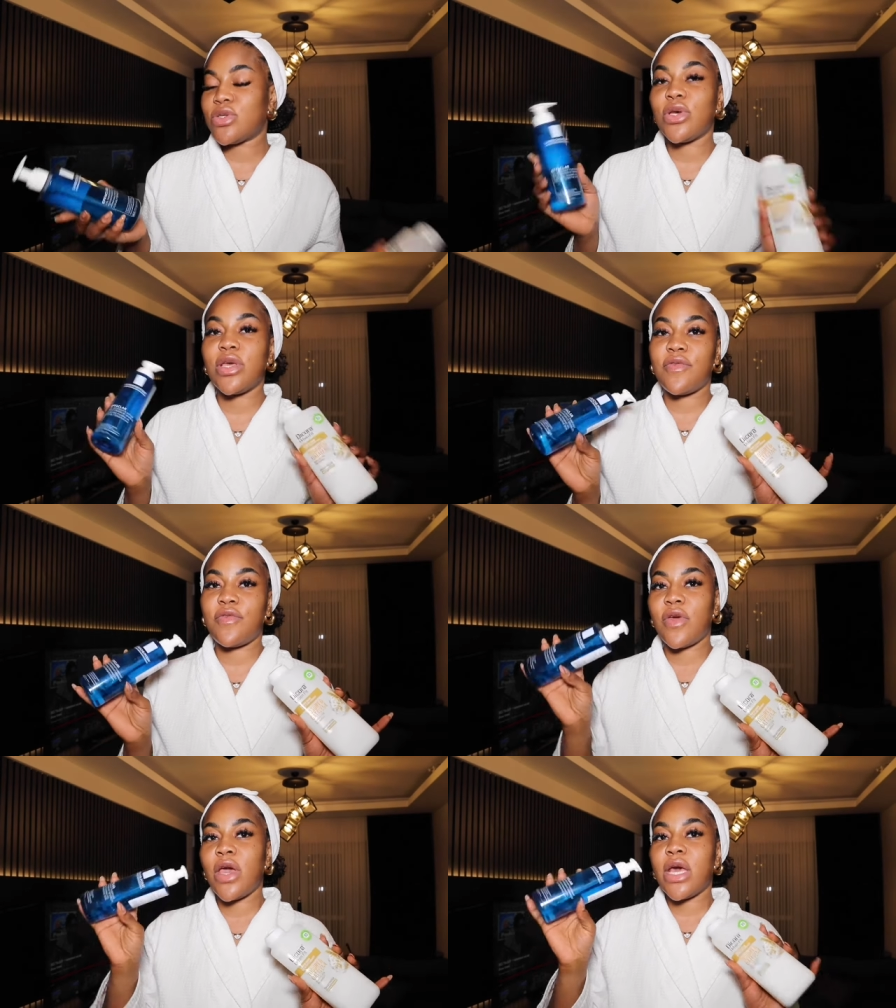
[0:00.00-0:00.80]
So
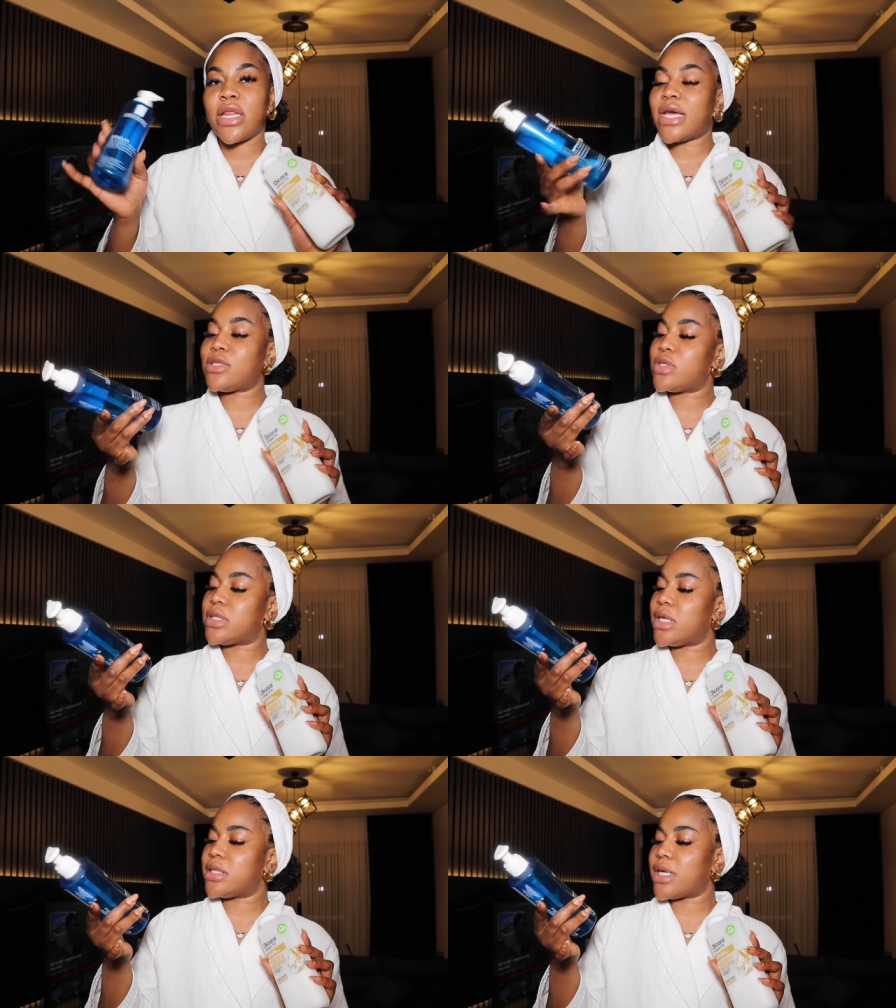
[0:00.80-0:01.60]
if that is your
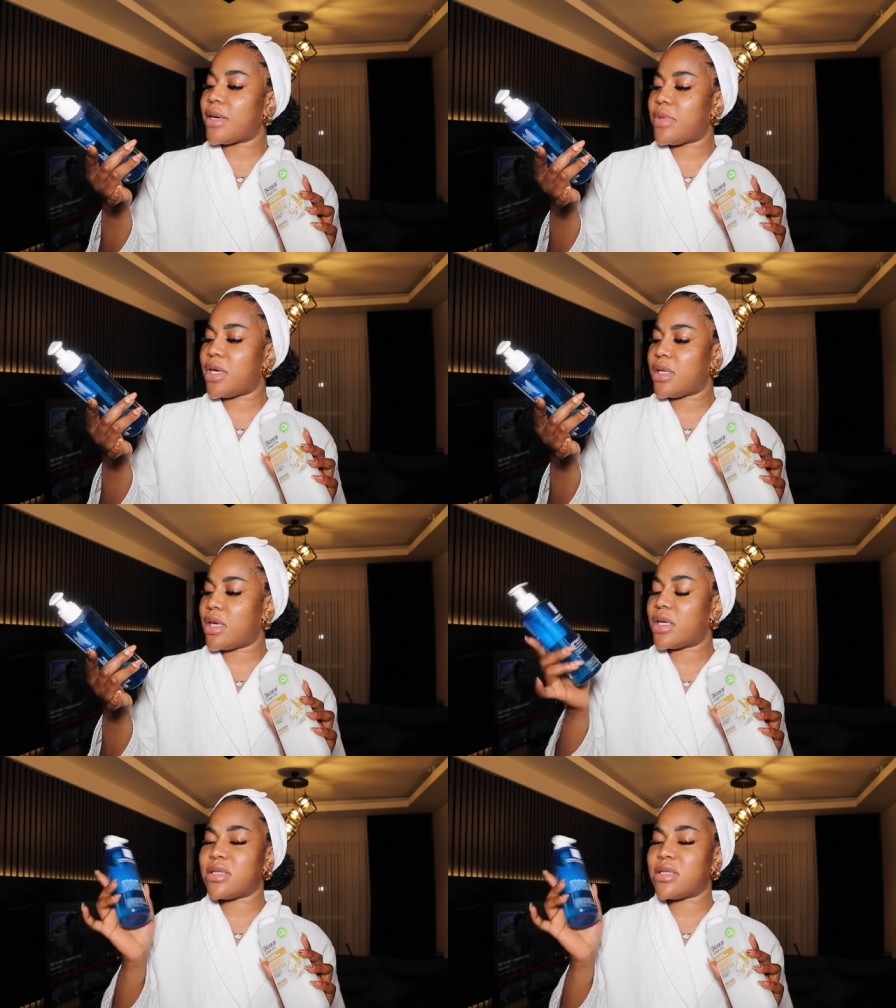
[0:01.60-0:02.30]
skin type, then yeah.